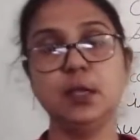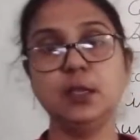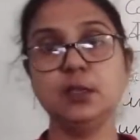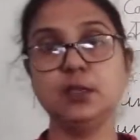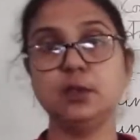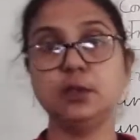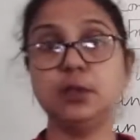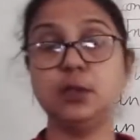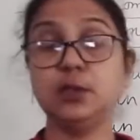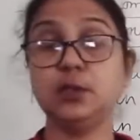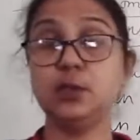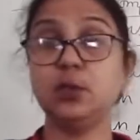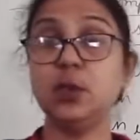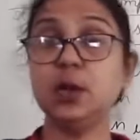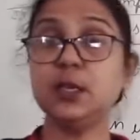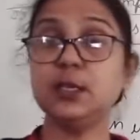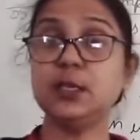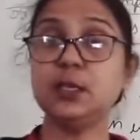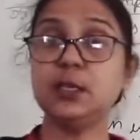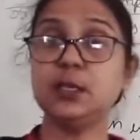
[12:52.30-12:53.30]
So, the
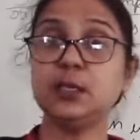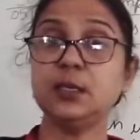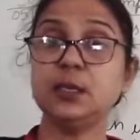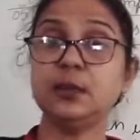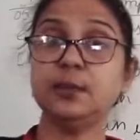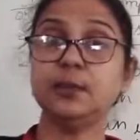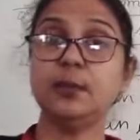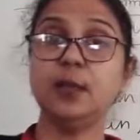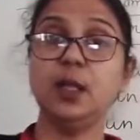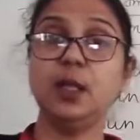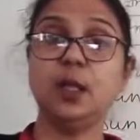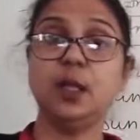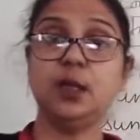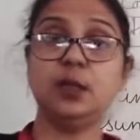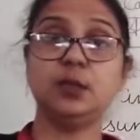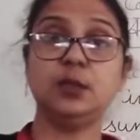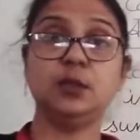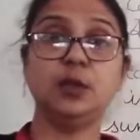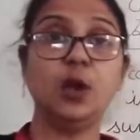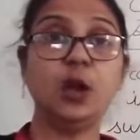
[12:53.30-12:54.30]
solar system
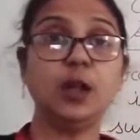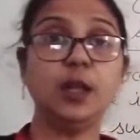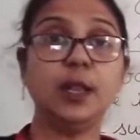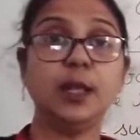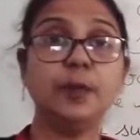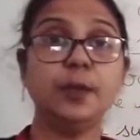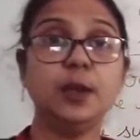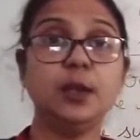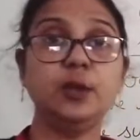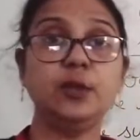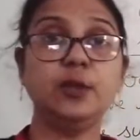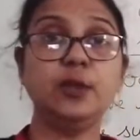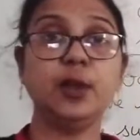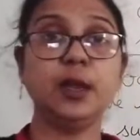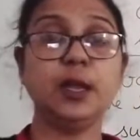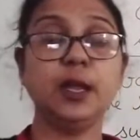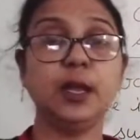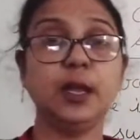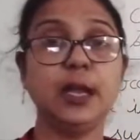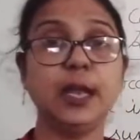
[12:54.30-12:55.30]
not able to
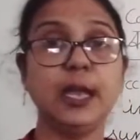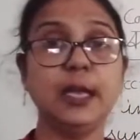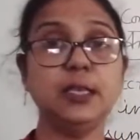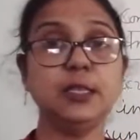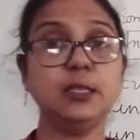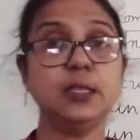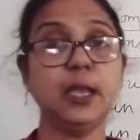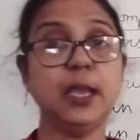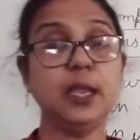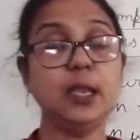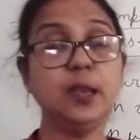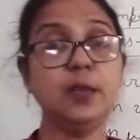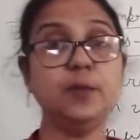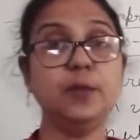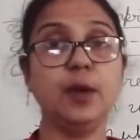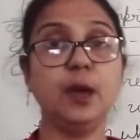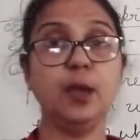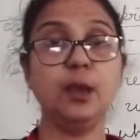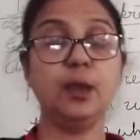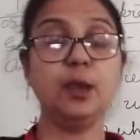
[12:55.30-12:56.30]
recognize
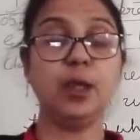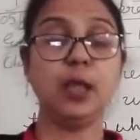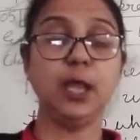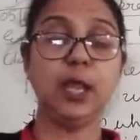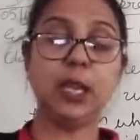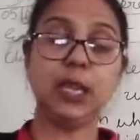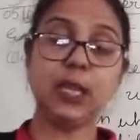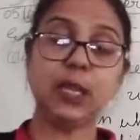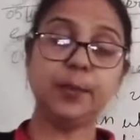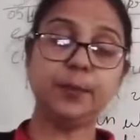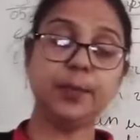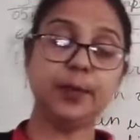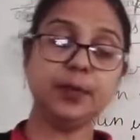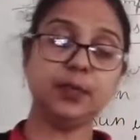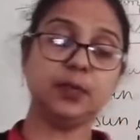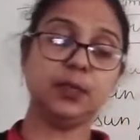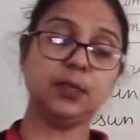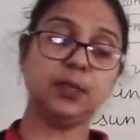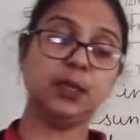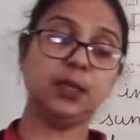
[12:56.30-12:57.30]
anyone, any
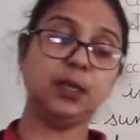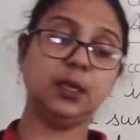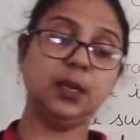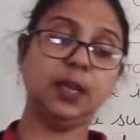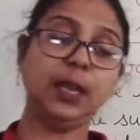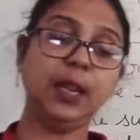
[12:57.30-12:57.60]
person,